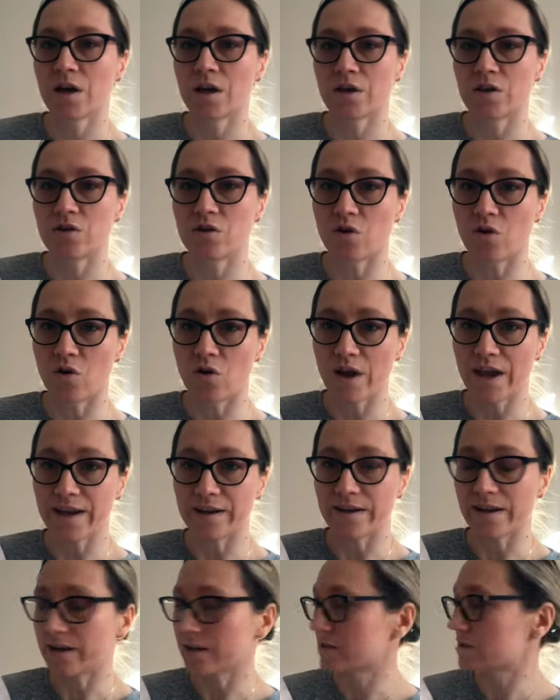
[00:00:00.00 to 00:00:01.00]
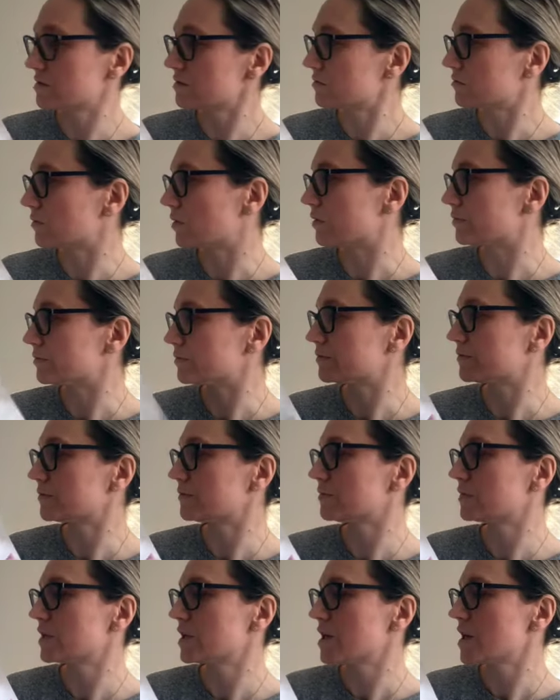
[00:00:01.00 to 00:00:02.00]
your index, well,
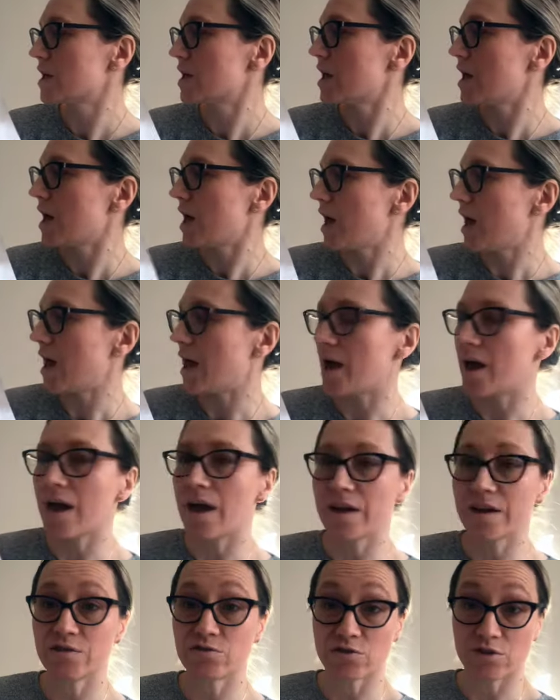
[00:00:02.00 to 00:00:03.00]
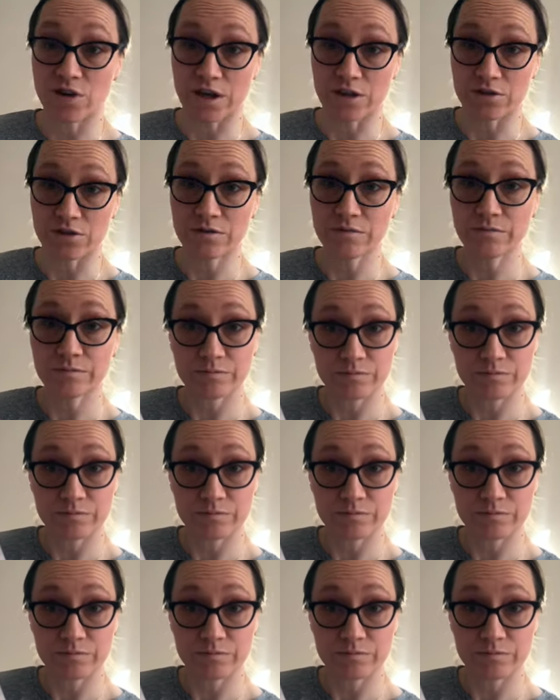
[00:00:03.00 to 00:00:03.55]
introduction,